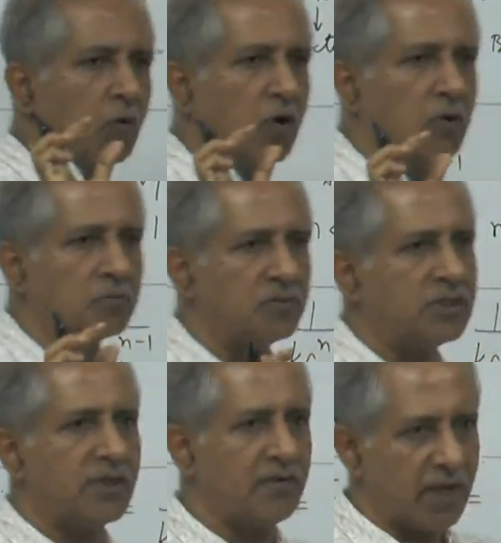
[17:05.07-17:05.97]
volume, which
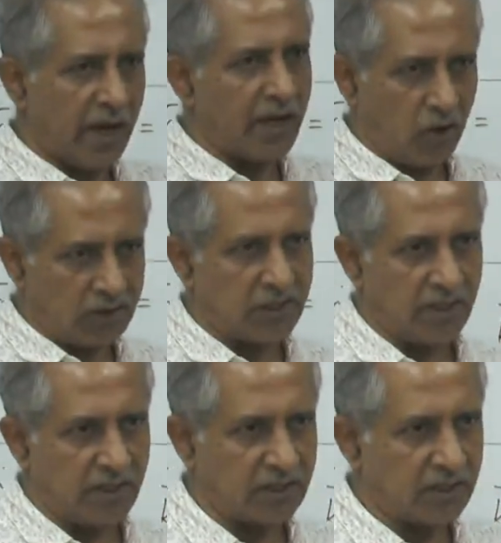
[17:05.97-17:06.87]
is a very high
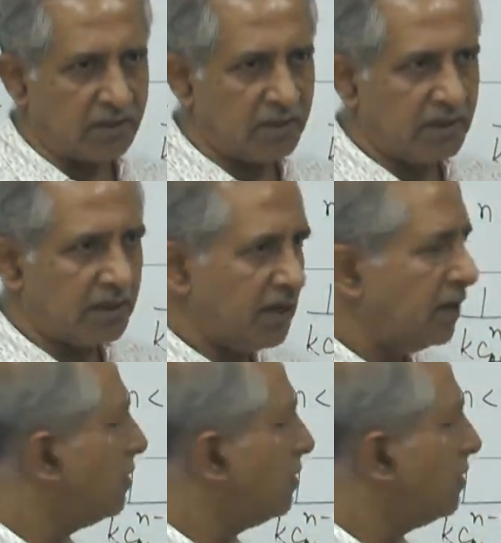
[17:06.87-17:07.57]
concentration, right?